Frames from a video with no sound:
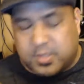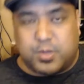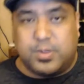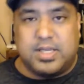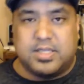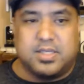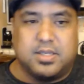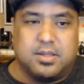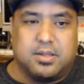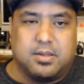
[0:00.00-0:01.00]
Sony
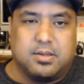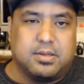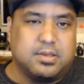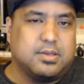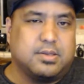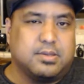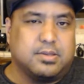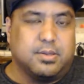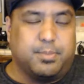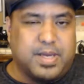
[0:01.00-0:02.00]
isn't
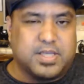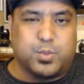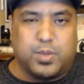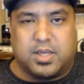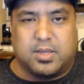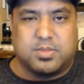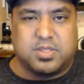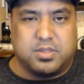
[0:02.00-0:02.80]
the best when it comes